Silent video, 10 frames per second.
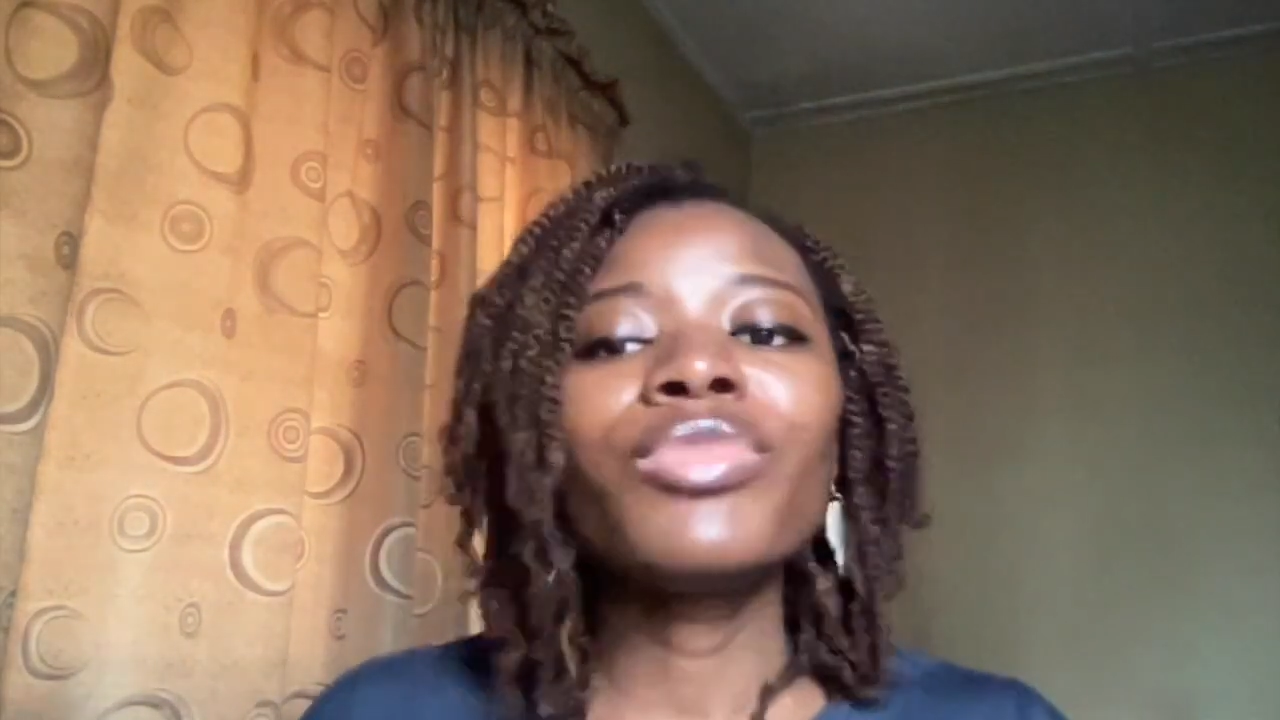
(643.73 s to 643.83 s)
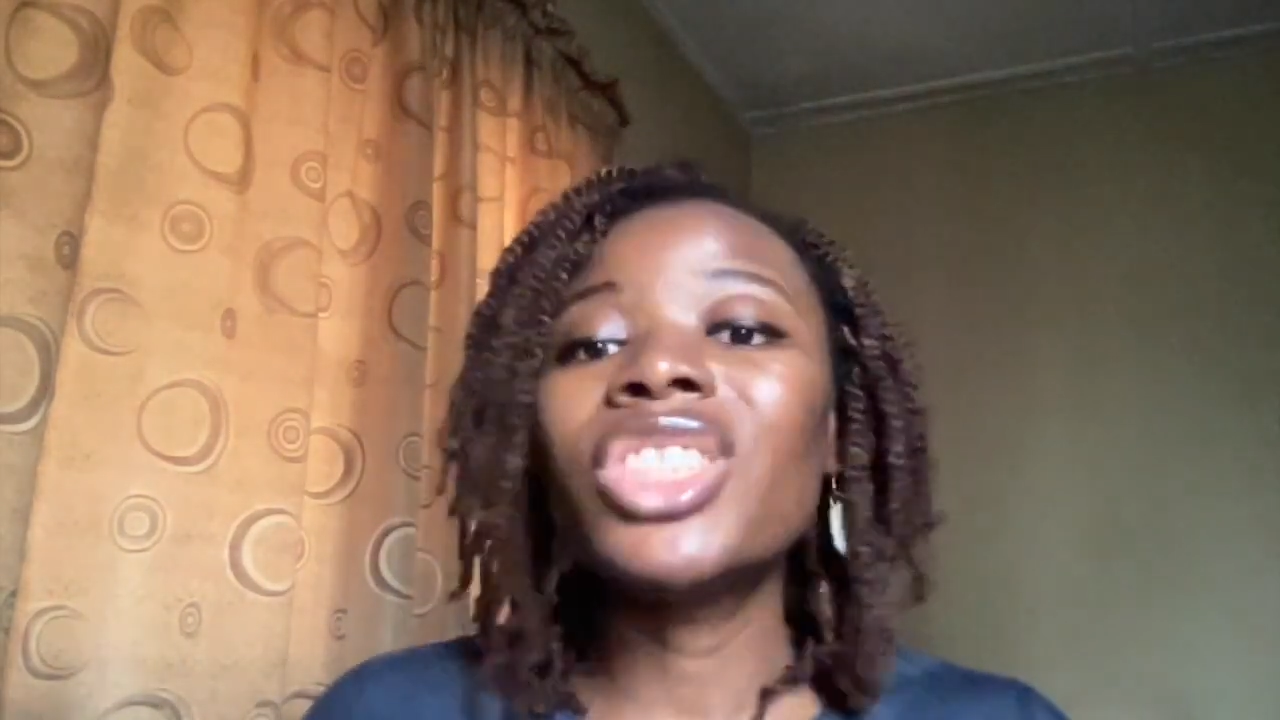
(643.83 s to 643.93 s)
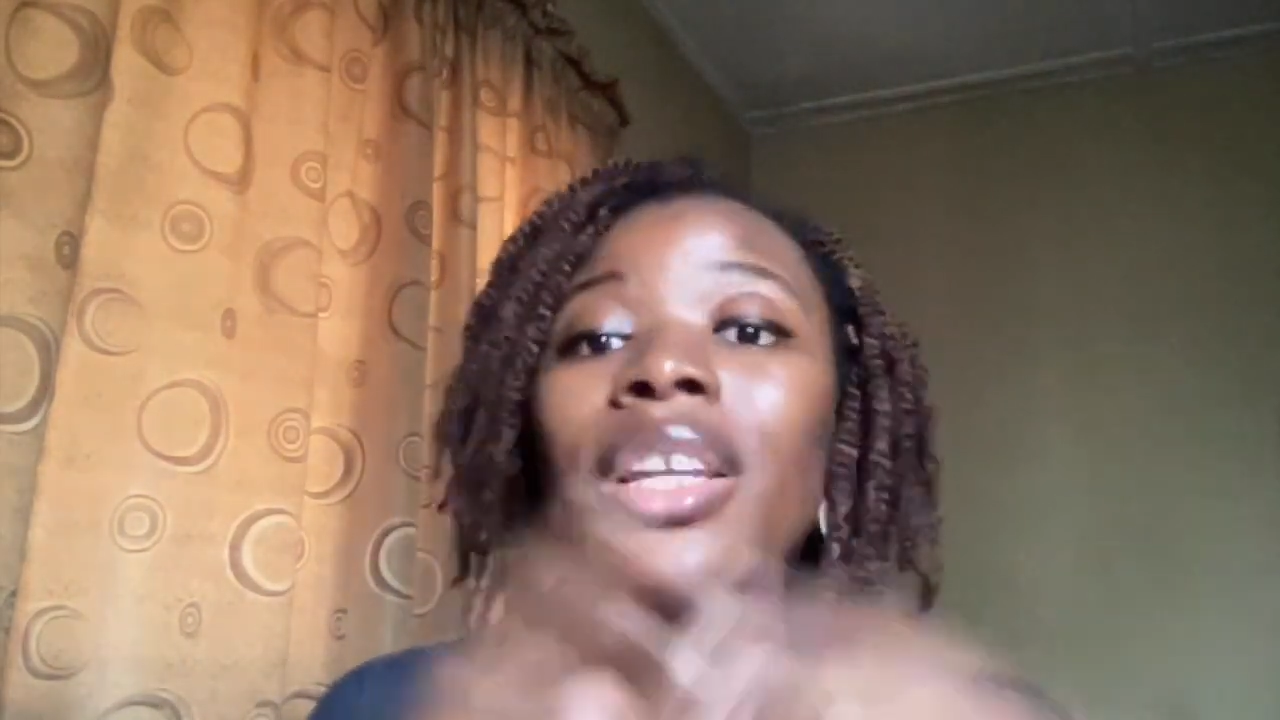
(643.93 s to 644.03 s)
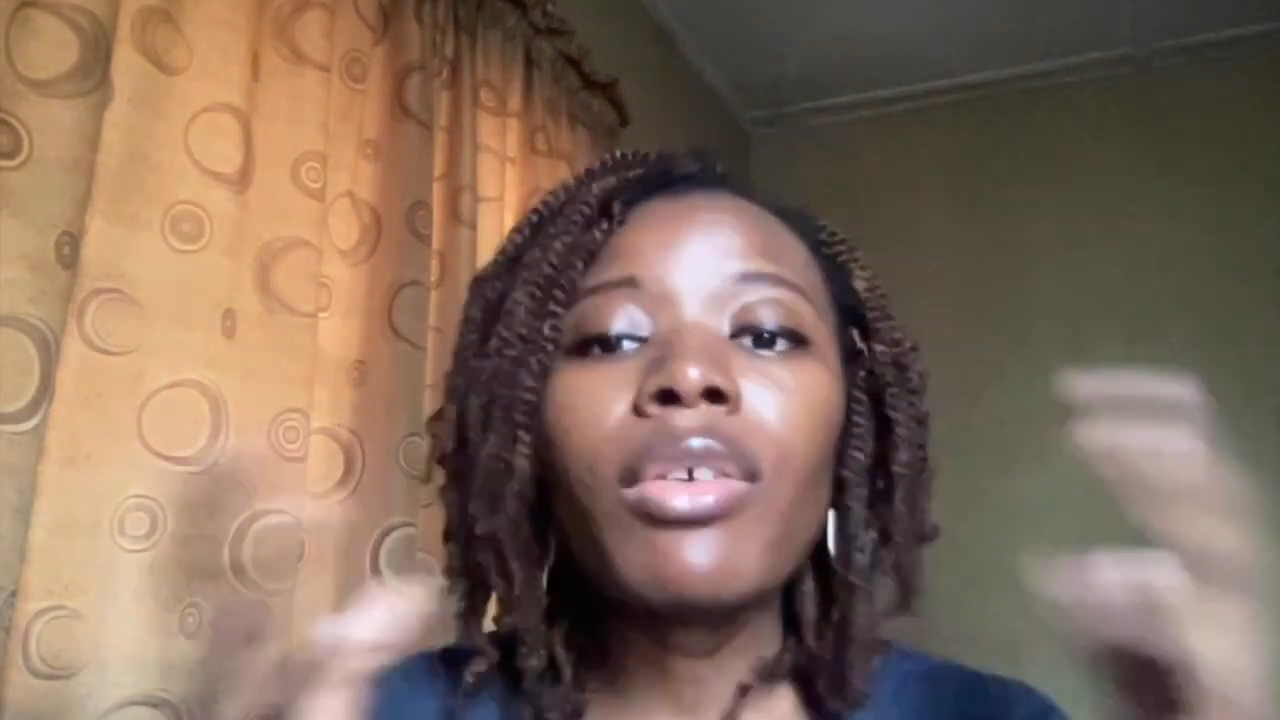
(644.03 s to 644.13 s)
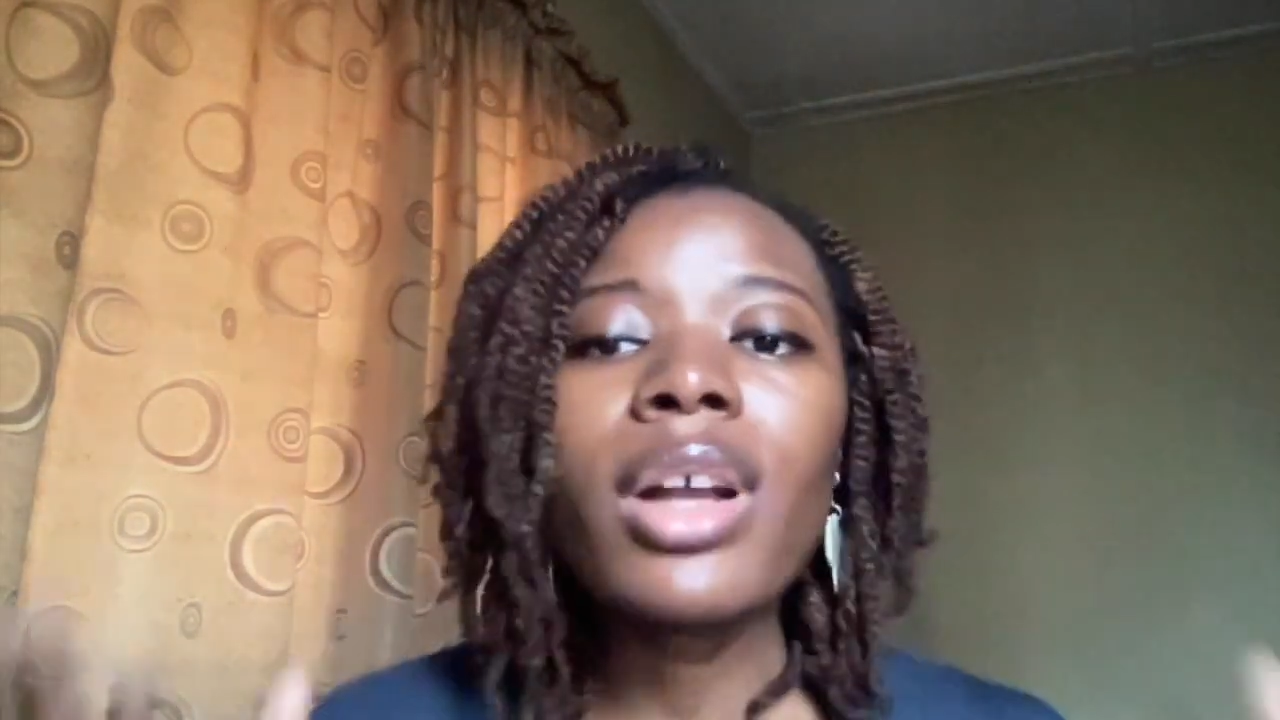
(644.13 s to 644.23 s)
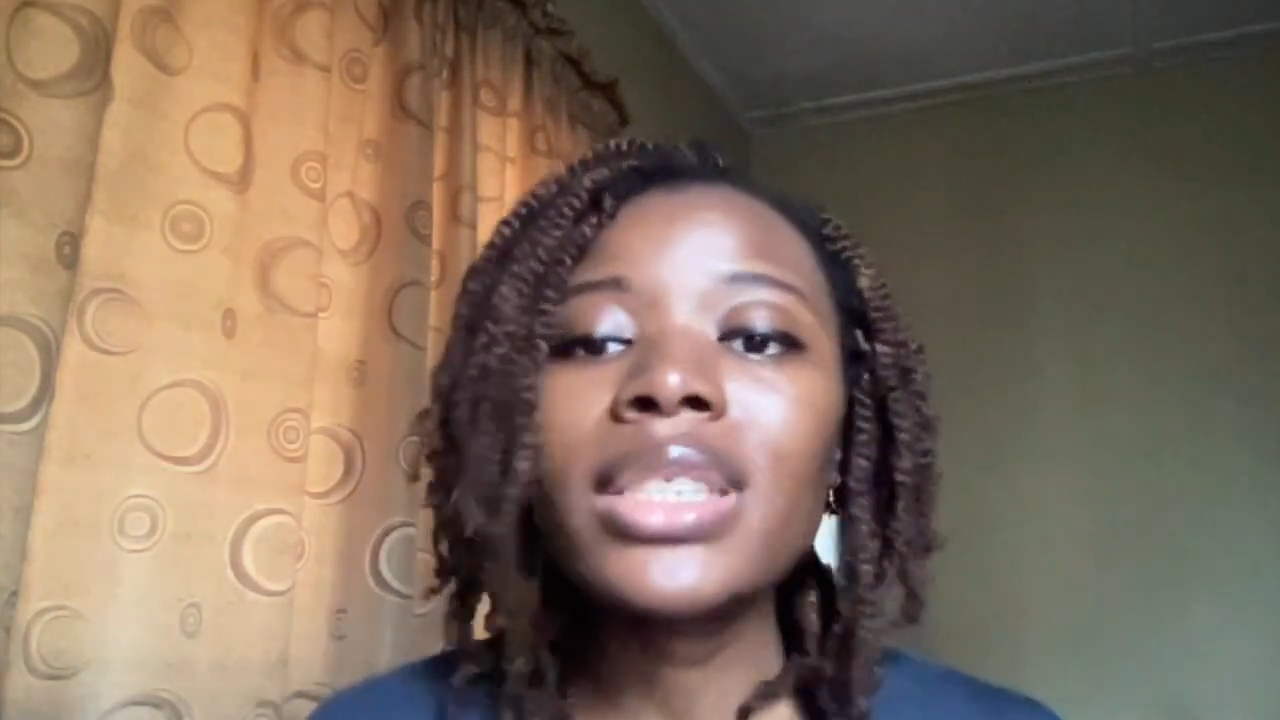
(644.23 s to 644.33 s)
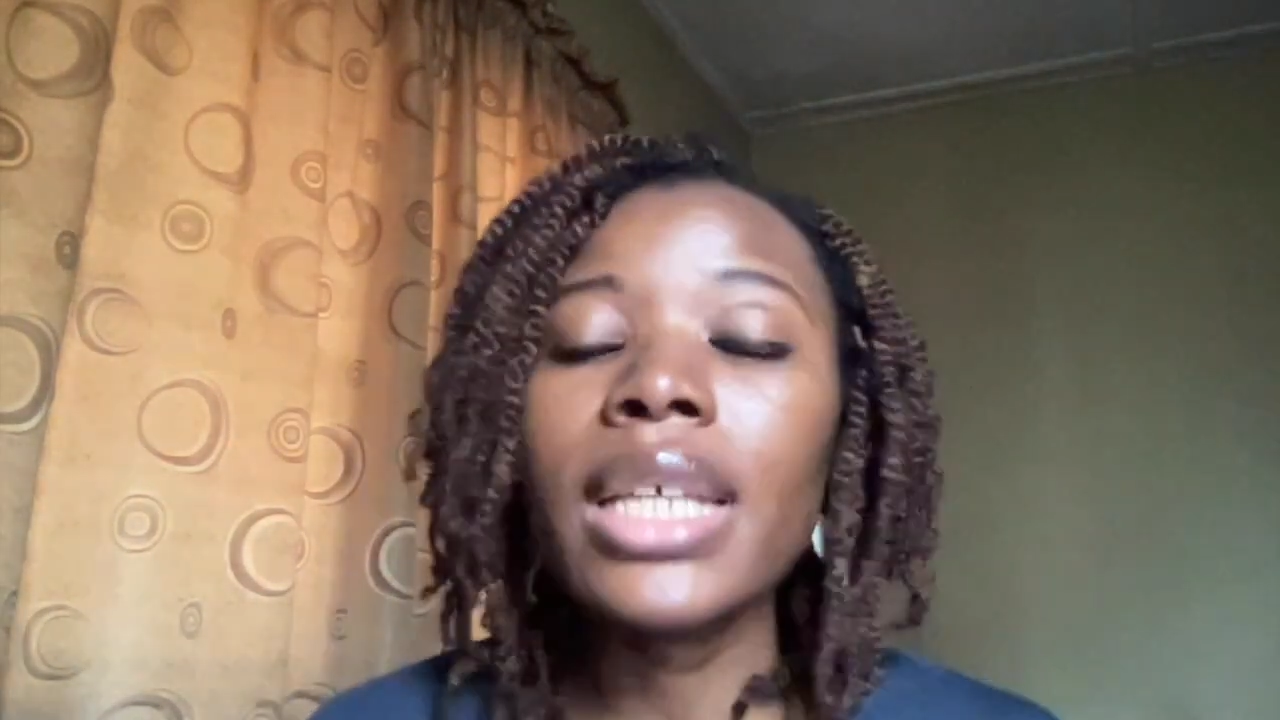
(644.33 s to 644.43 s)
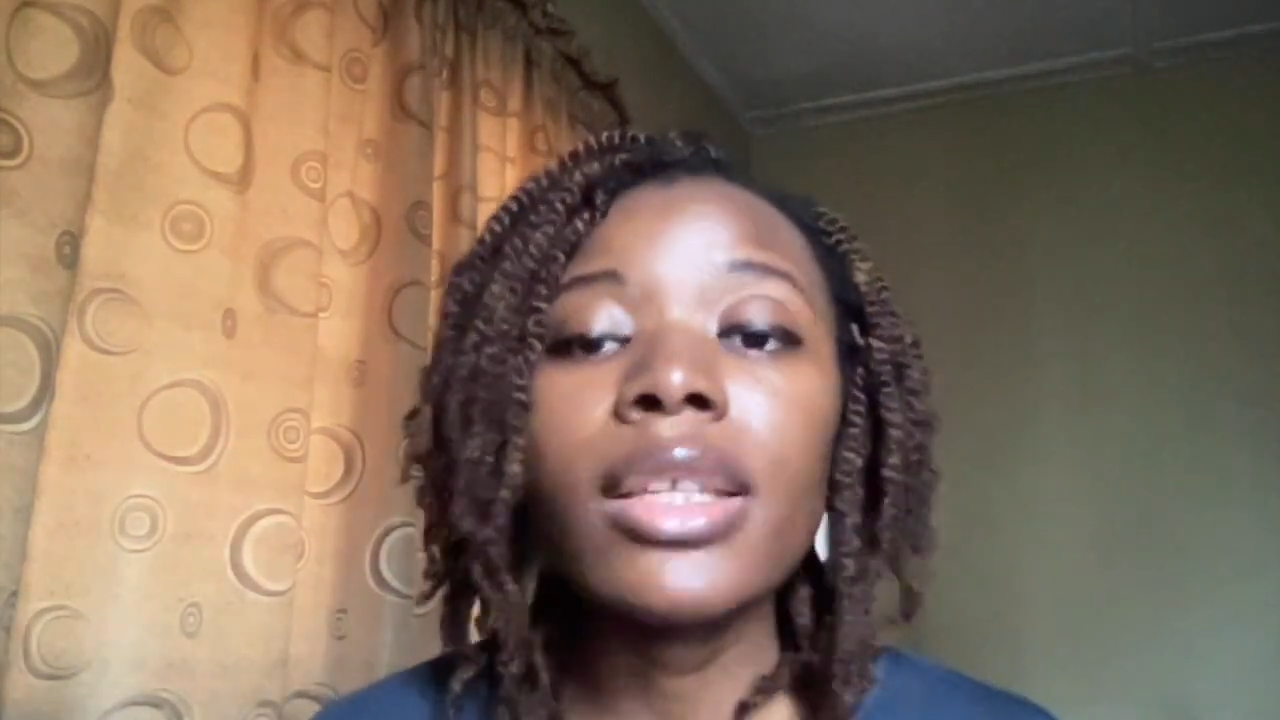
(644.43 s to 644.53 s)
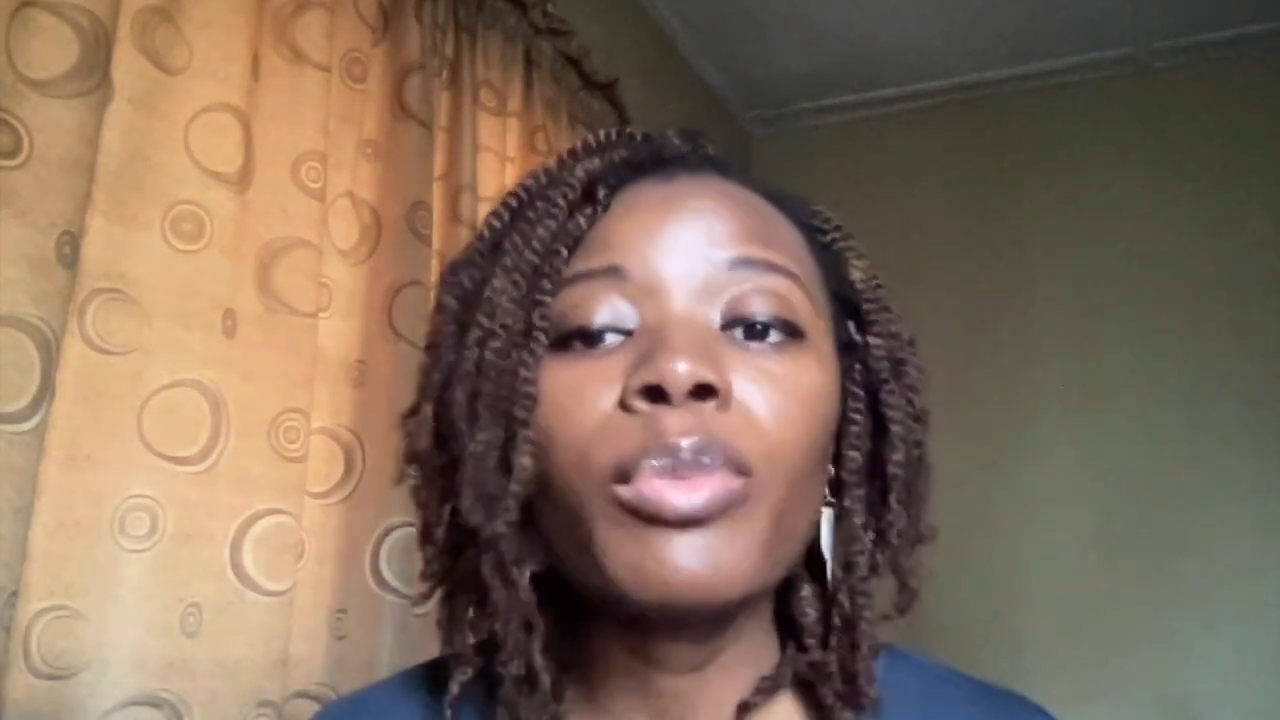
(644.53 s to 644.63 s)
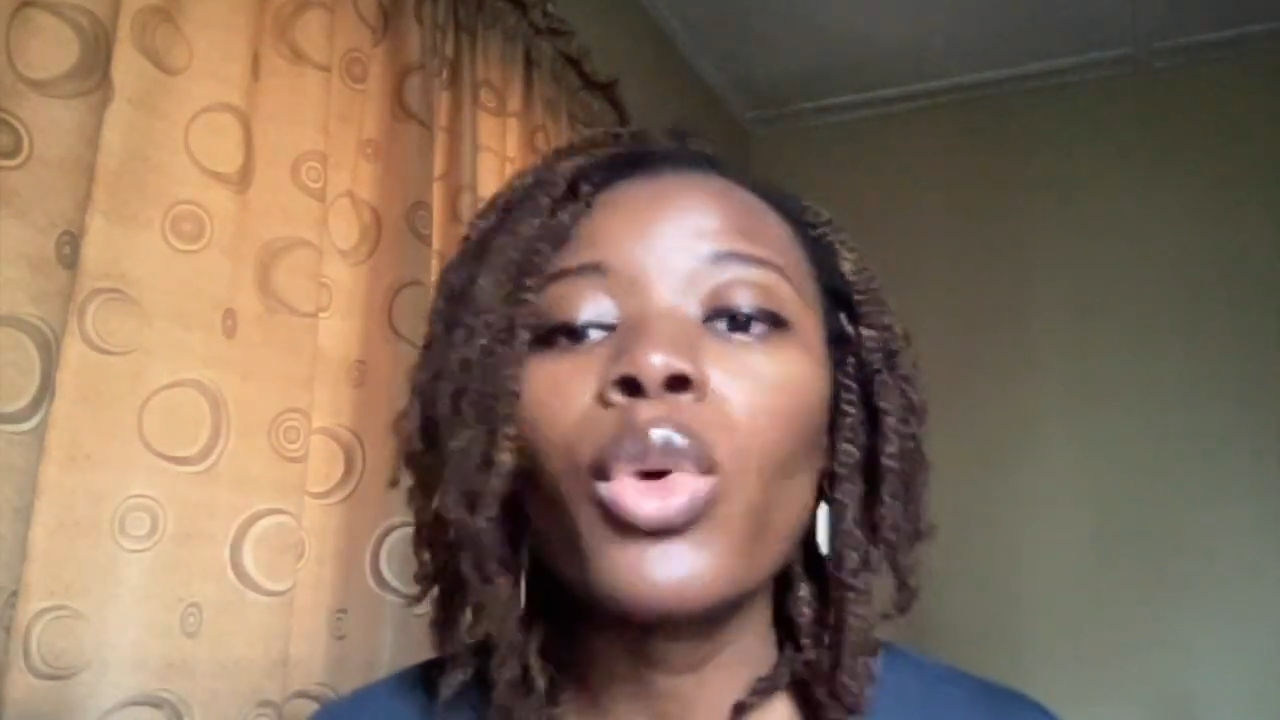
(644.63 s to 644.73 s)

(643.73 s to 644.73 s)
general selling